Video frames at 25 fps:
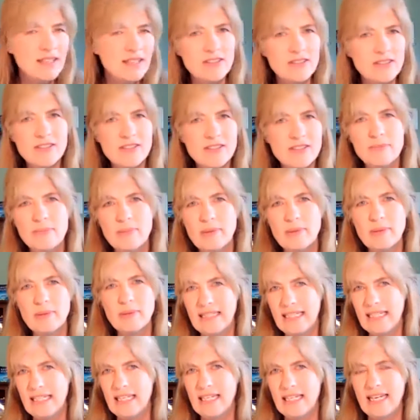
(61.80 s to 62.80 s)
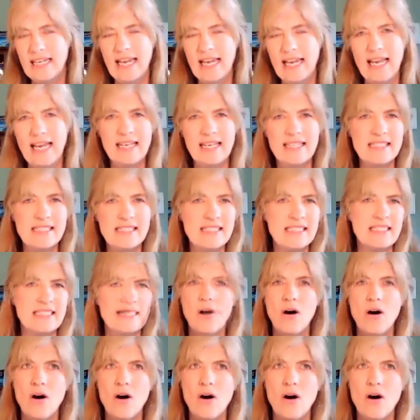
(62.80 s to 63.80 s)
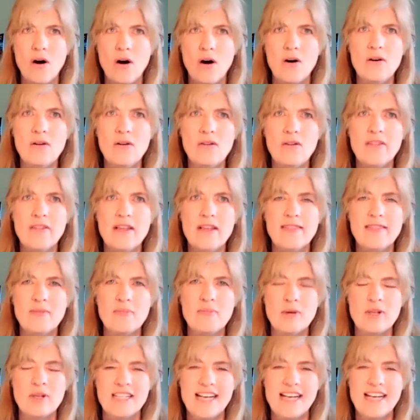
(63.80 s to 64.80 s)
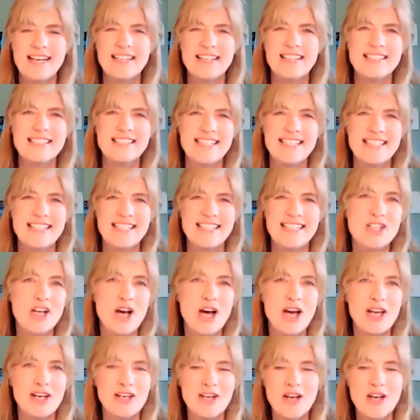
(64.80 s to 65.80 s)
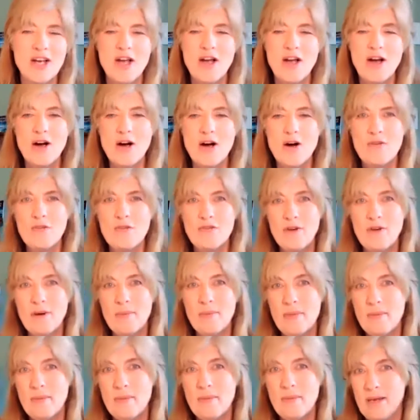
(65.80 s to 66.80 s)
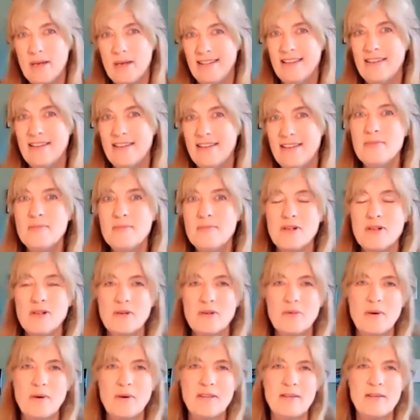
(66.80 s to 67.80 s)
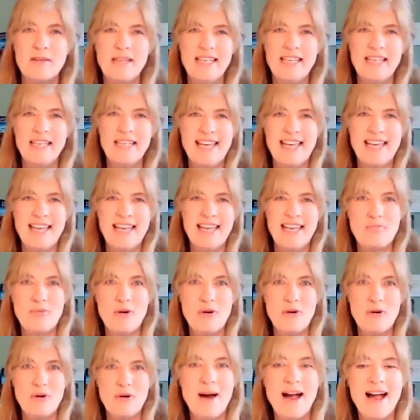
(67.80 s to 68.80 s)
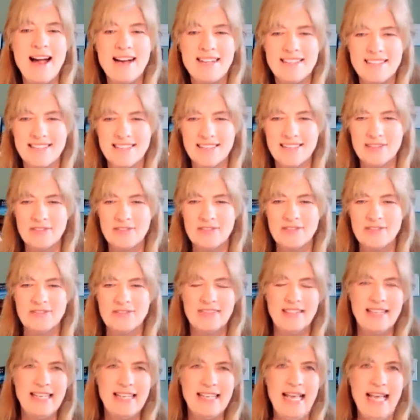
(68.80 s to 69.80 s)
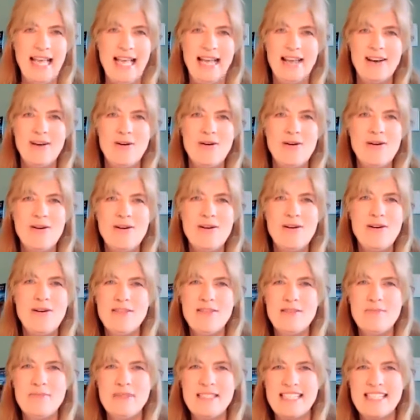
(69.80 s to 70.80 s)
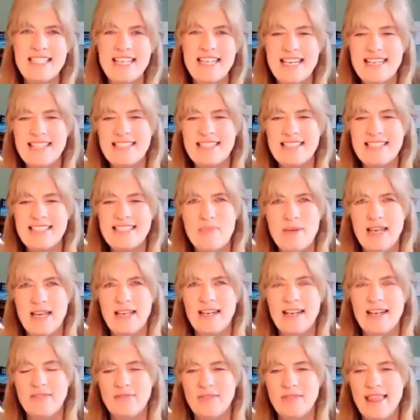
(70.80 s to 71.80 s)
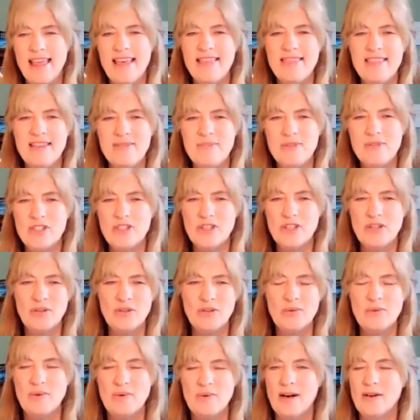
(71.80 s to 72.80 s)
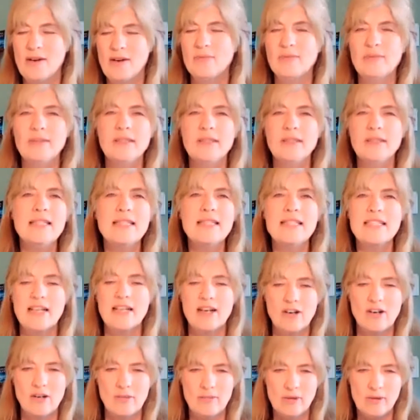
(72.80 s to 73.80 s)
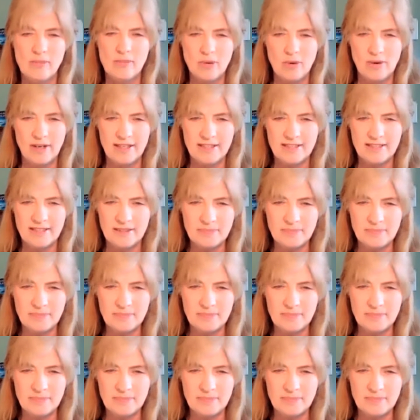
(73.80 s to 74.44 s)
looks bleak and all that the protagonist has done from the middle of the book where they became proactive and all the mistakes they made have led them to a really terrible point.